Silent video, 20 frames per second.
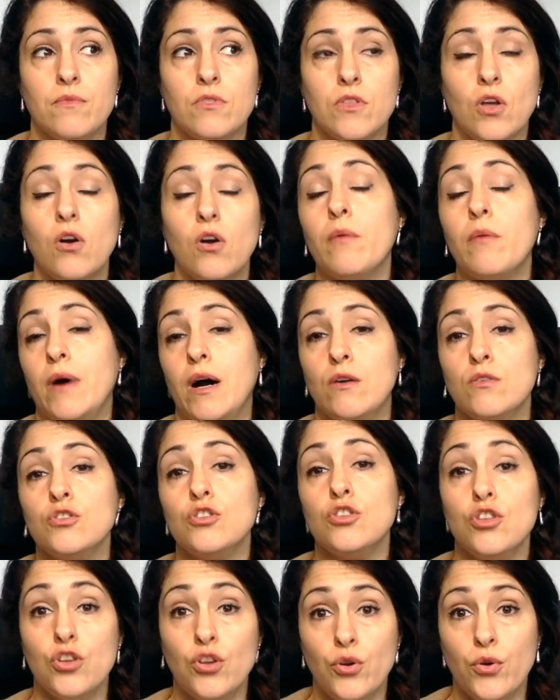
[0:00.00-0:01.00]
talk about
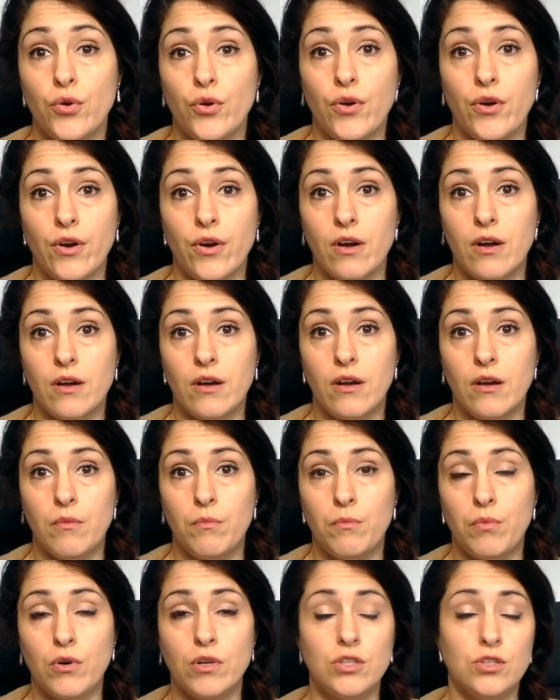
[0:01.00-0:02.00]
your
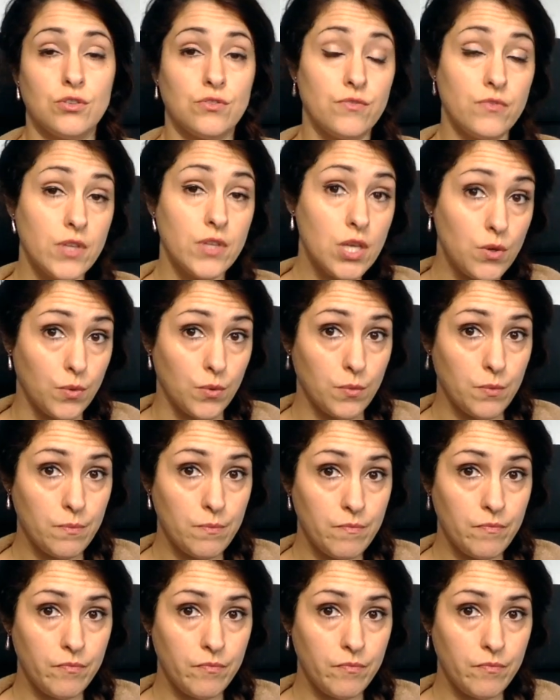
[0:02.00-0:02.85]
point of view.